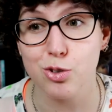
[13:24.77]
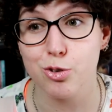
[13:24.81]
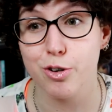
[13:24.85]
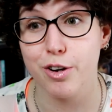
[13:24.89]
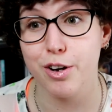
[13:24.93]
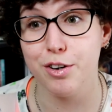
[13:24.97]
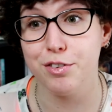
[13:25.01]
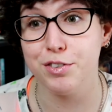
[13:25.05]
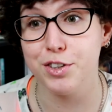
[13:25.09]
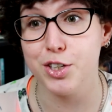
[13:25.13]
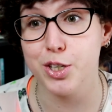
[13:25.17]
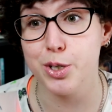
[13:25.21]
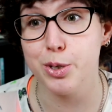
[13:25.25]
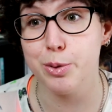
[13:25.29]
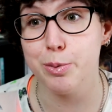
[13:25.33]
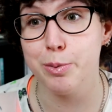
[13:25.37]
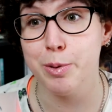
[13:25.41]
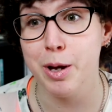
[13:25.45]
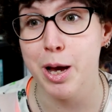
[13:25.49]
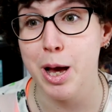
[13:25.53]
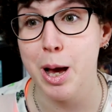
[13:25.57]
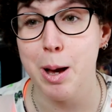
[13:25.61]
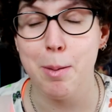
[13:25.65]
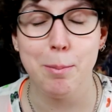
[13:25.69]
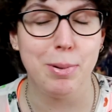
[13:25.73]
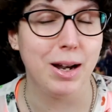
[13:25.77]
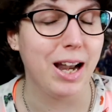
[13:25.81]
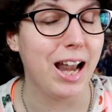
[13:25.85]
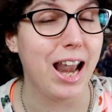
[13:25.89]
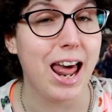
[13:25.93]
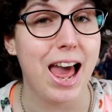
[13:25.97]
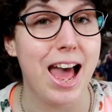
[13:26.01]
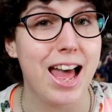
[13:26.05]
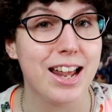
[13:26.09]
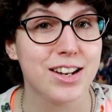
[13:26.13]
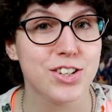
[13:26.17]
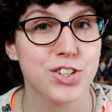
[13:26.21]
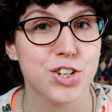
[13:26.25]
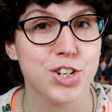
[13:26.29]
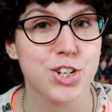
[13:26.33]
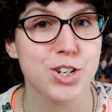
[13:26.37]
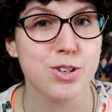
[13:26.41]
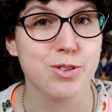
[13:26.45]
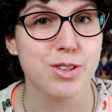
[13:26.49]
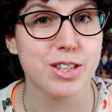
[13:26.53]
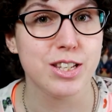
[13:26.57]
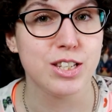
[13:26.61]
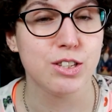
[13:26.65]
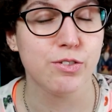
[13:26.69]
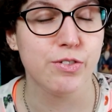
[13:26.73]
or if you plan to
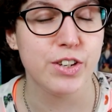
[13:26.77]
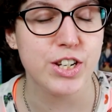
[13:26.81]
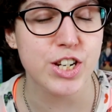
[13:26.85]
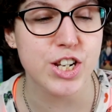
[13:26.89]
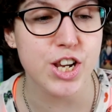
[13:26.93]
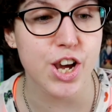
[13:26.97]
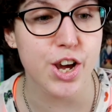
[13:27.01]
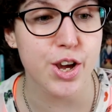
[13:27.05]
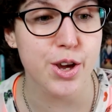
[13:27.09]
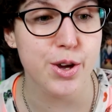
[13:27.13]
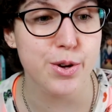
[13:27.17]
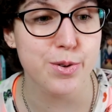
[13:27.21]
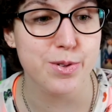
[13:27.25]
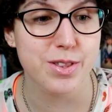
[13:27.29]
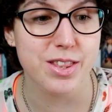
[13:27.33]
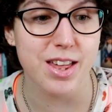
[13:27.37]
do this video,